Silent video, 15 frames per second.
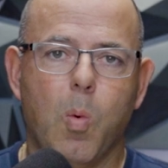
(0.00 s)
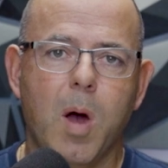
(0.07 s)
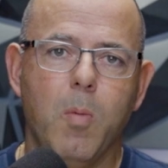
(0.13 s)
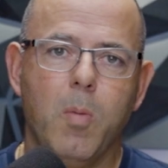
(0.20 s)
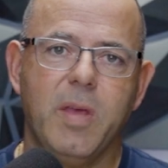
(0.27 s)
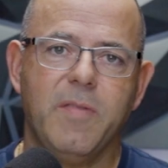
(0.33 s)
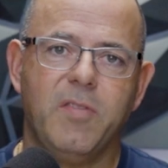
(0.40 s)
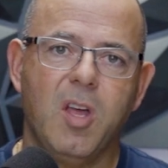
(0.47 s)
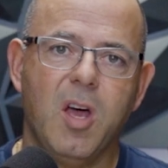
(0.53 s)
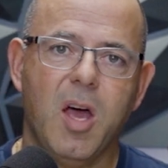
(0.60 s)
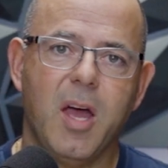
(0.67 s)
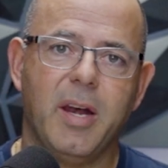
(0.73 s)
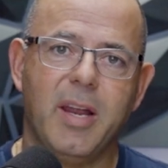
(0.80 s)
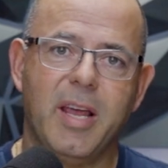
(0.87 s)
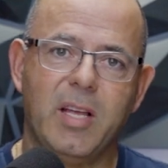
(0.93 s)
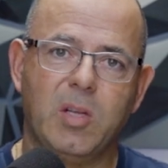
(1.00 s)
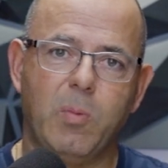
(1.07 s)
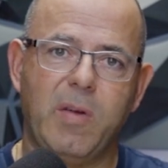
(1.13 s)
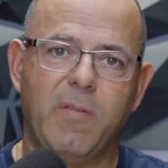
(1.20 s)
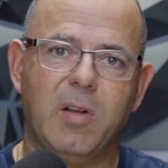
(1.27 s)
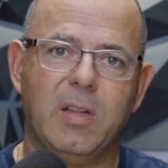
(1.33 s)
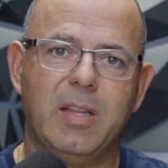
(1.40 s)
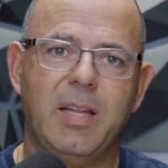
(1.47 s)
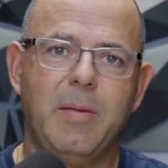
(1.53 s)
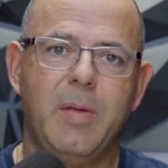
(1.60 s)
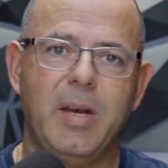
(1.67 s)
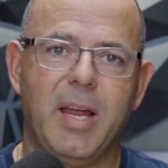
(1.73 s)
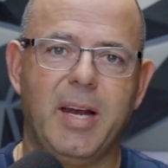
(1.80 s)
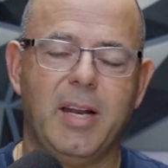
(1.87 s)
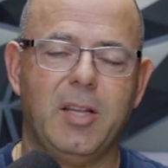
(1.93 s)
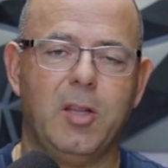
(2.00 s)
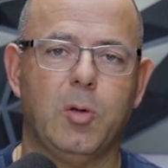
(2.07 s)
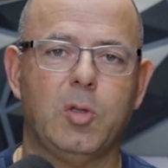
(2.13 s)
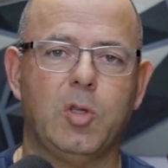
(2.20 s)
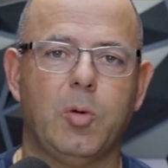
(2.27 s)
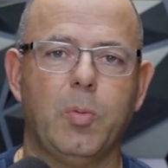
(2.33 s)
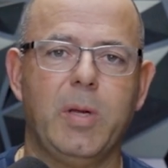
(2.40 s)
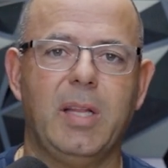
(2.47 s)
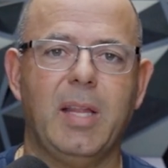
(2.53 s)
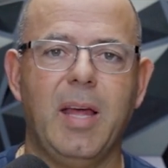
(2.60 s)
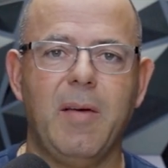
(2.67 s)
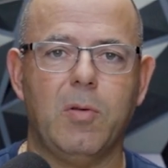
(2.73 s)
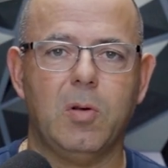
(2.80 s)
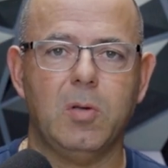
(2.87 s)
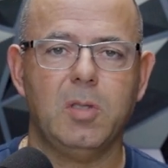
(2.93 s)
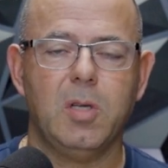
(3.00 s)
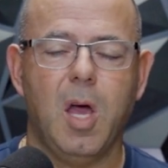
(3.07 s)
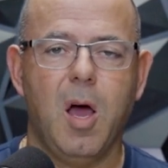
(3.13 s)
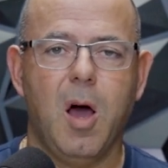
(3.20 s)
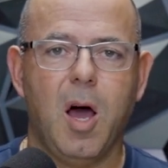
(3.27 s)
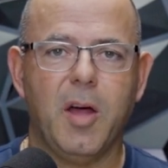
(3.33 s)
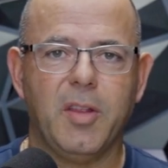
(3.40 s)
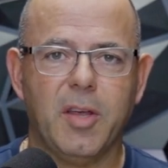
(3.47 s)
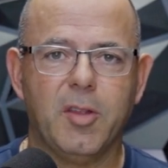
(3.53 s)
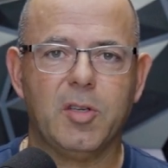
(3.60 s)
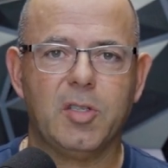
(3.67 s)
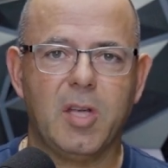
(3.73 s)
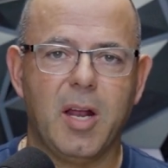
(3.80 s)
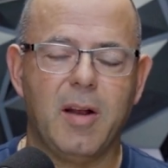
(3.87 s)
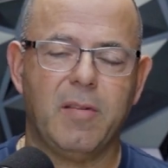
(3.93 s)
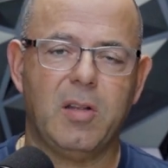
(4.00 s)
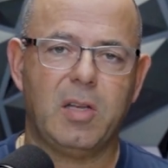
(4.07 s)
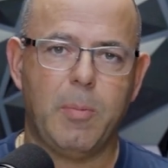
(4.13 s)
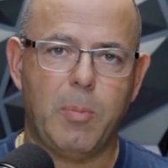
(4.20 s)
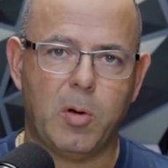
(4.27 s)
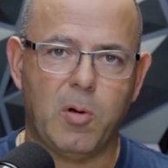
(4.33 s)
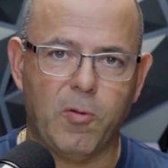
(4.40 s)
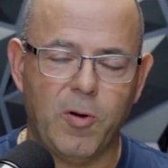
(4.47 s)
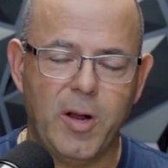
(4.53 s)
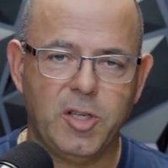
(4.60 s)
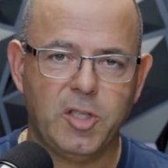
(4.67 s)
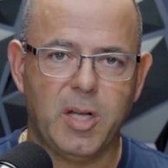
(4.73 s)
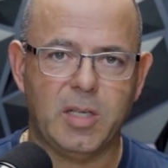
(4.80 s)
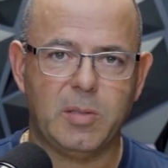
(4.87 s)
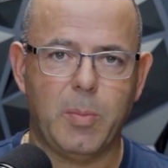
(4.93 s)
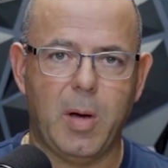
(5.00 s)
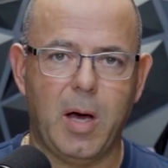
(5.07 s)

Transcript: what we've done is we've eliminated those three levels on the other side of the typical franchise